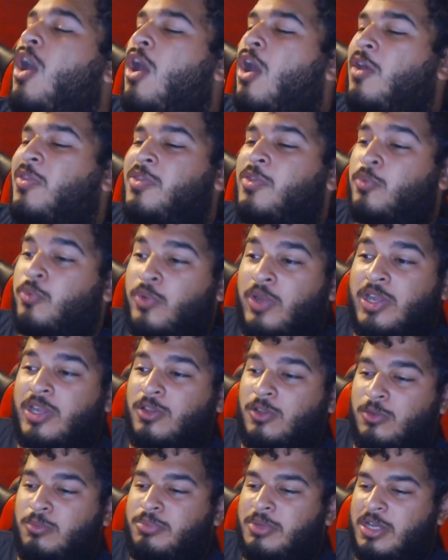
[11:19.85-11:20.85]
the
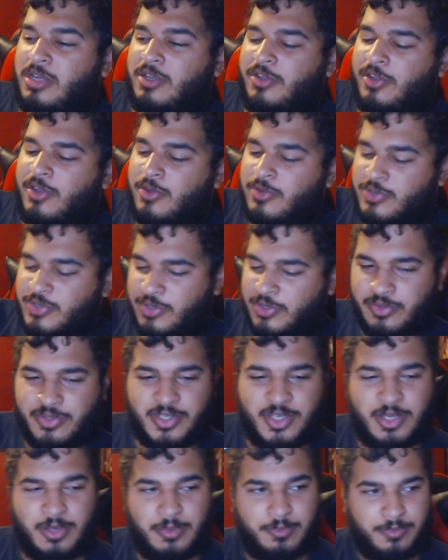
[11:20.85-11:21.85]
regular Bakugo shows
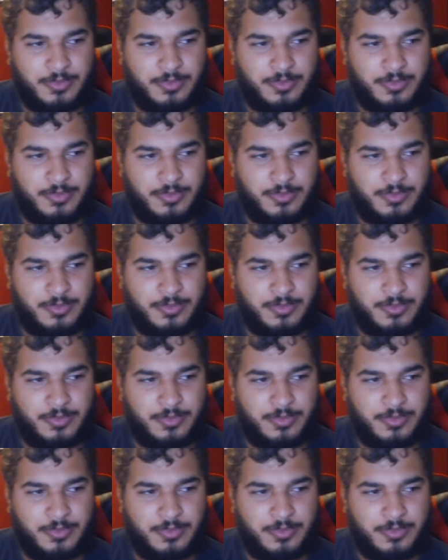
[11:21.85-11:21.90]
up.